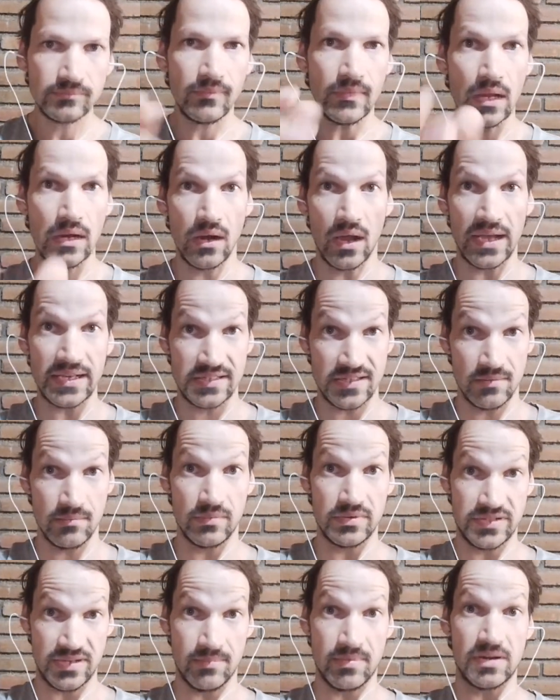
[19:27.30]
Like
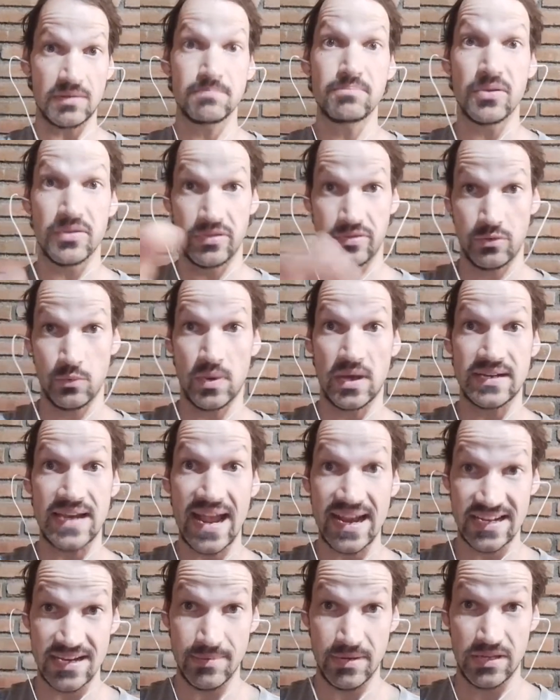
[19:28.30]
someone put the word
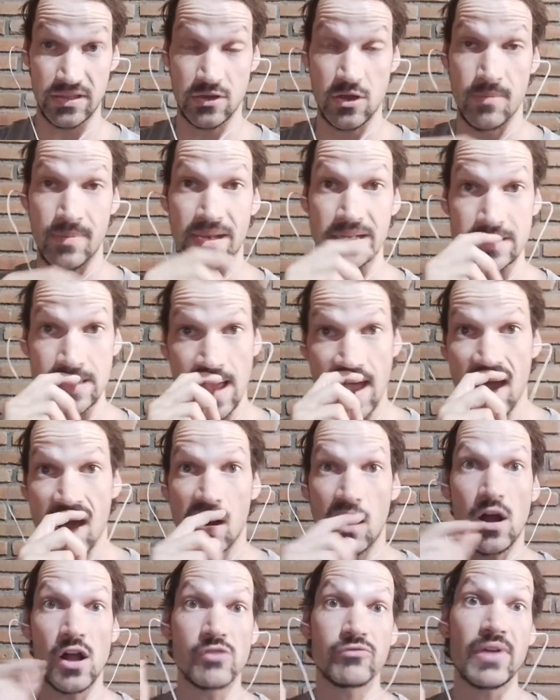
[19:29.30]
academic in the comments.
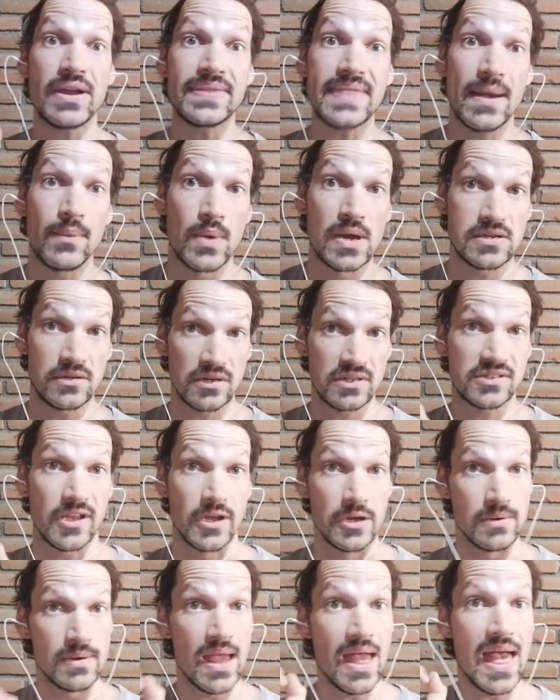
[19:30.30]
I read that word on its
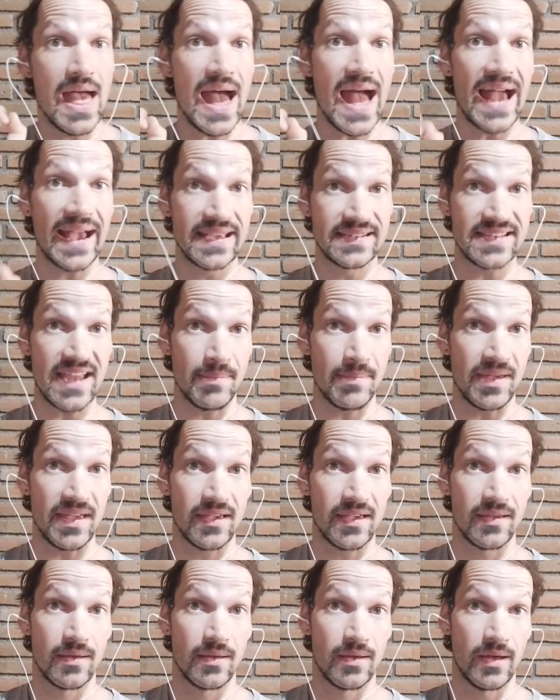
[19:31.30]
own,
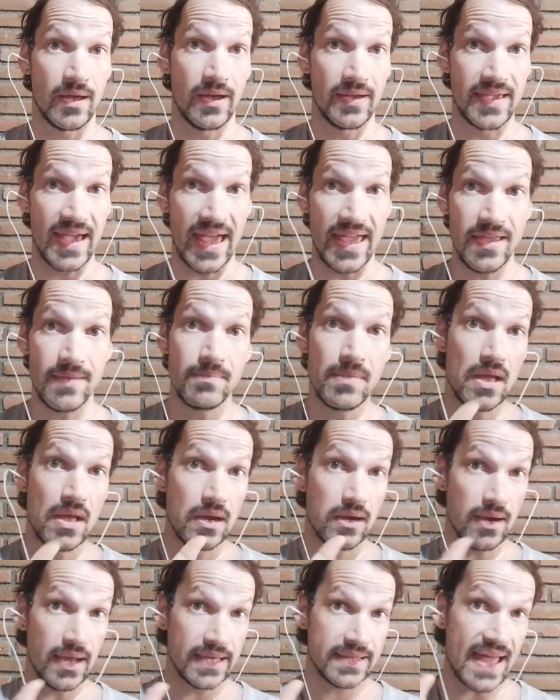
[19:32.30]
academic, okay,
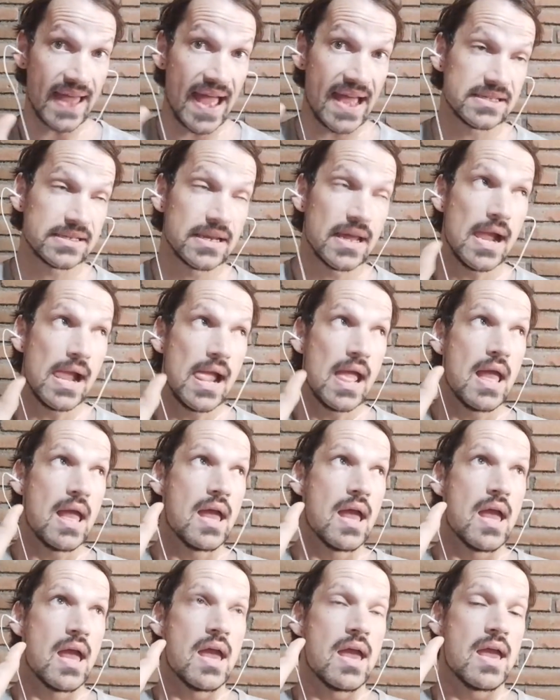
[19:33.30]
like that.
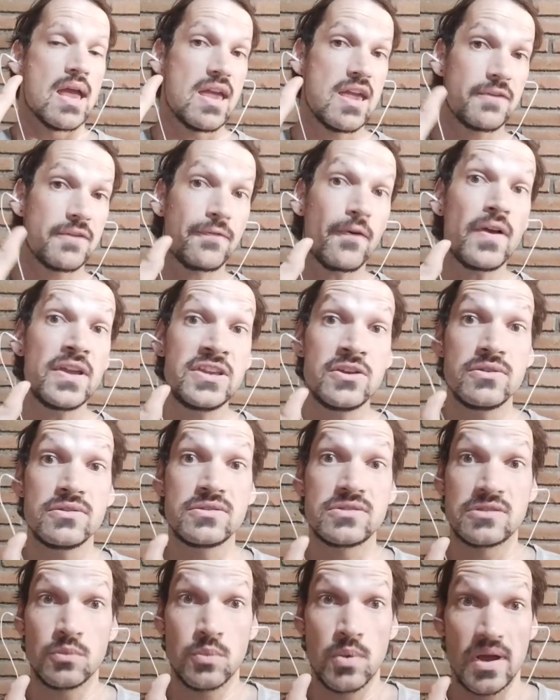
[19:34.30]
If I
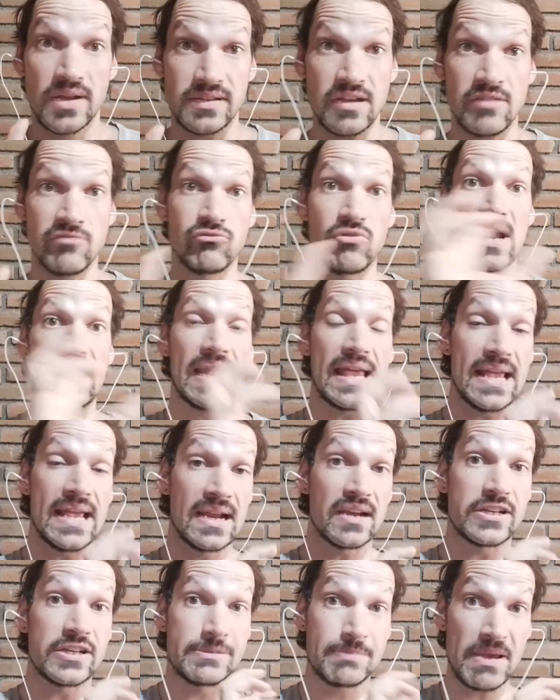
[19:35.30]
use the word in real
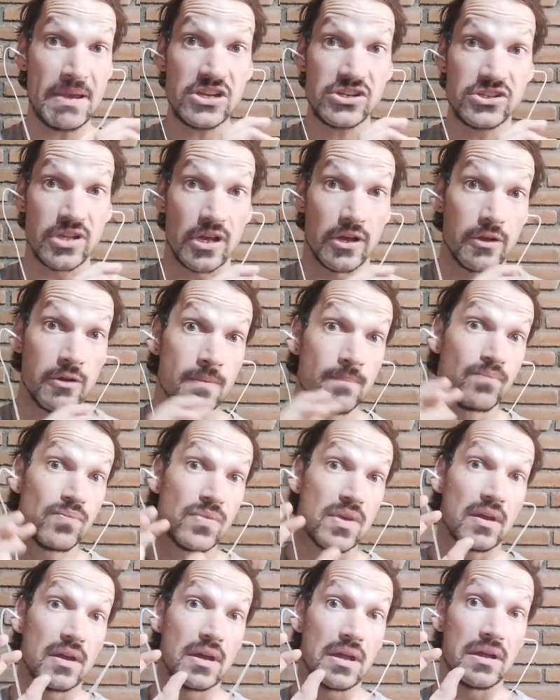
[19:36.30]
English speech though,
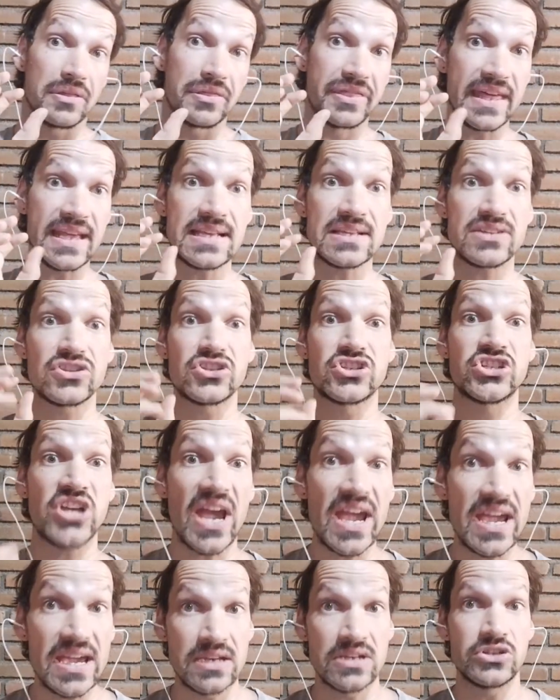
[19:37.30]
things
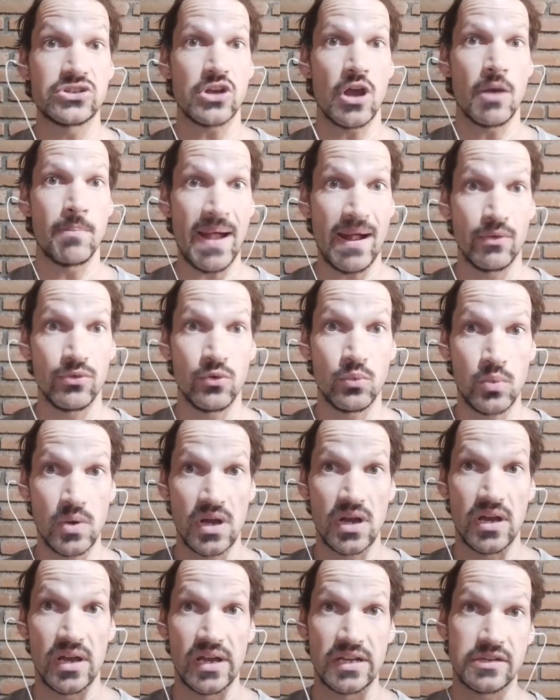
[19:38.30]
change about the
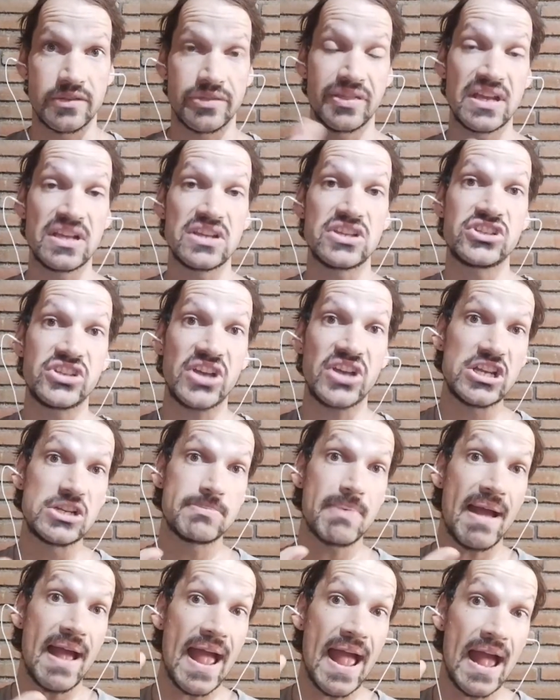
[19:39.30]
word. Things change
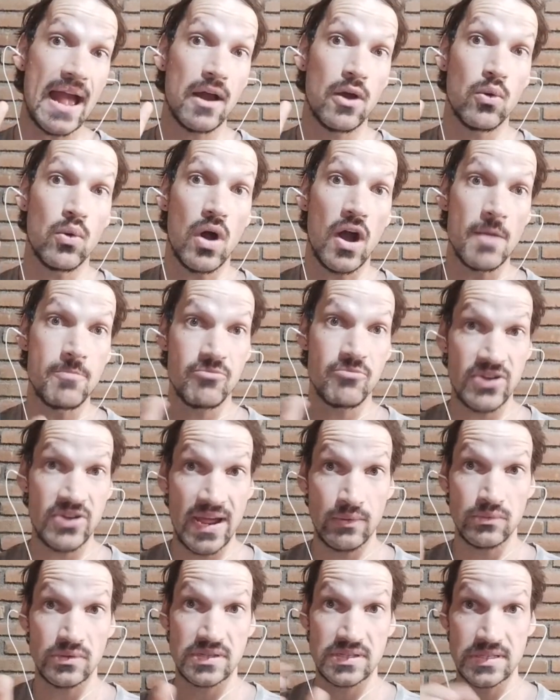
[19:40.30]
about how I
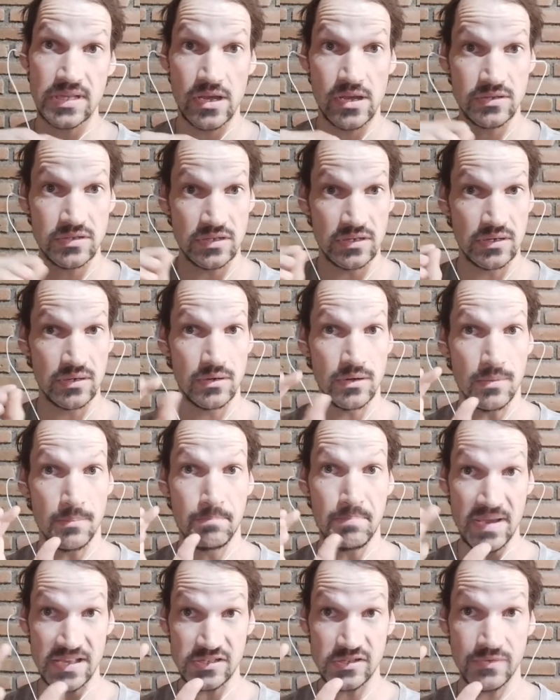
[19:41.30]
pronounce certain
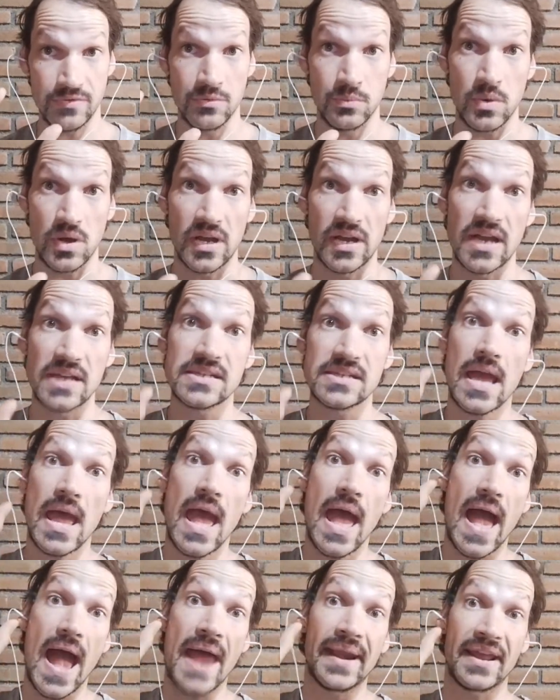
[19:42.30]
bits of the word.
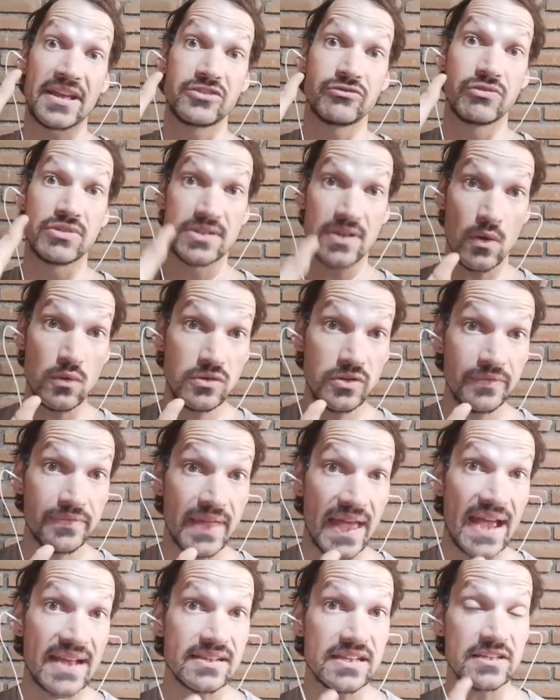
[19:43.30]
And as a result of
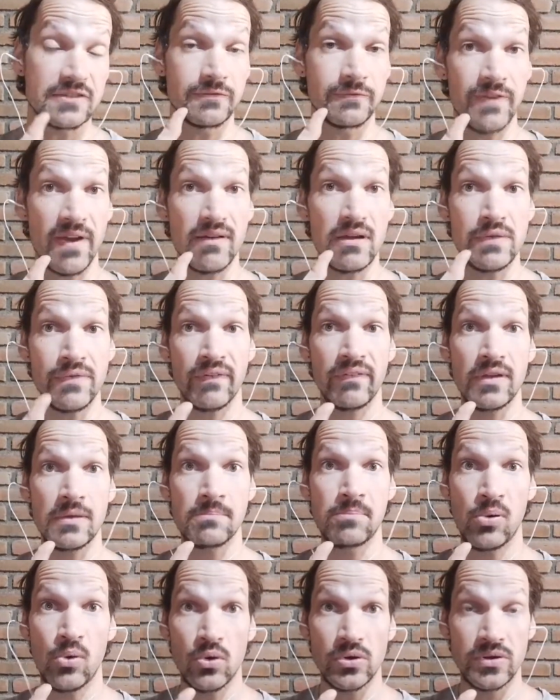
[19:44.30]
that, it's very, very
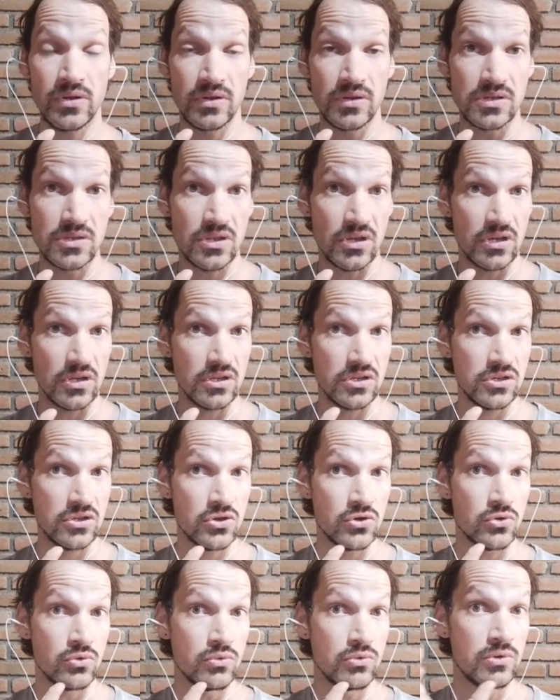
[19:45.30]
important that
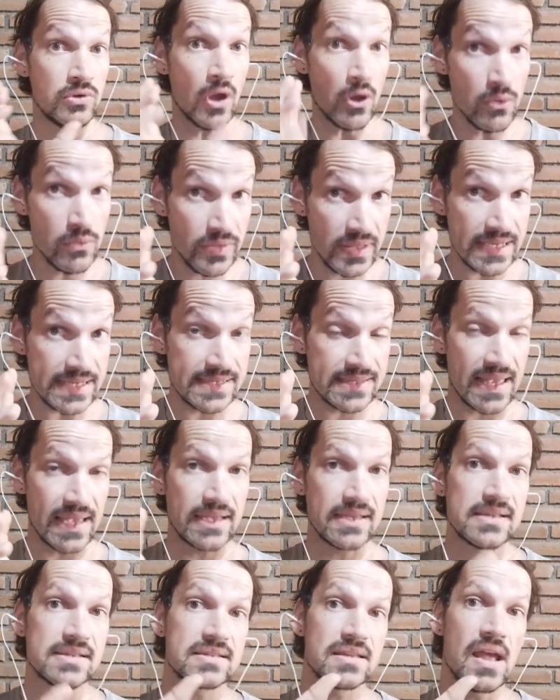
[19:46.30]
you know these
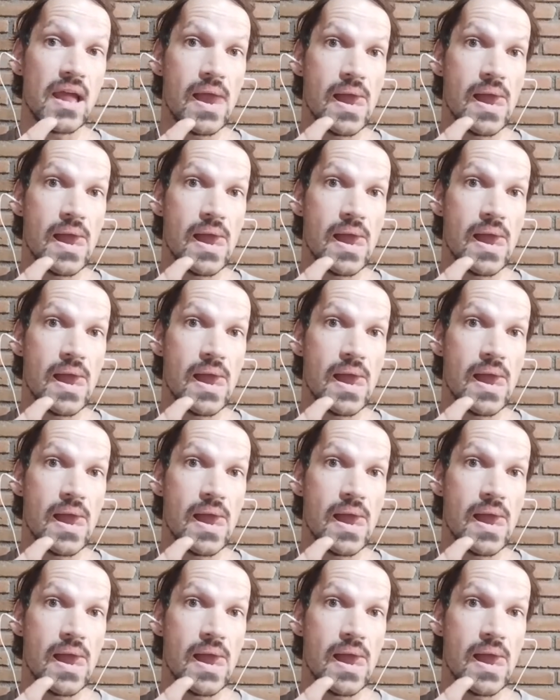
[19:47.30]
things.